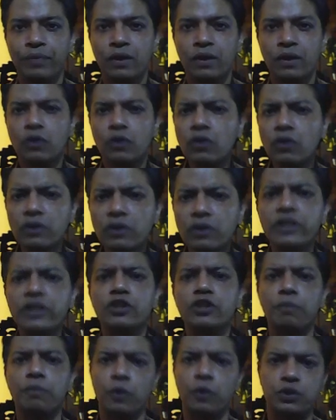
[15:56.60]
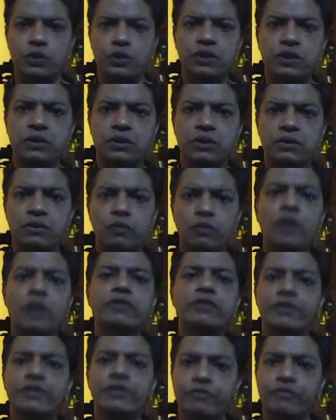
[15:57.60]
Coleridge opposed
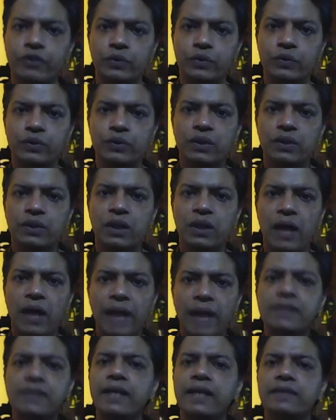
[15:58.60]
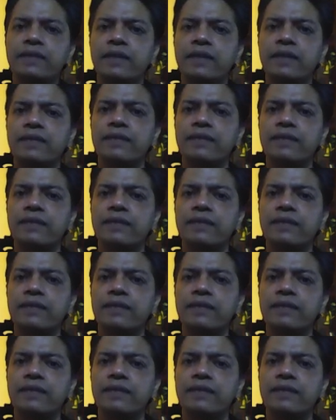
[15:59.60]
Wordsworth's view and said that there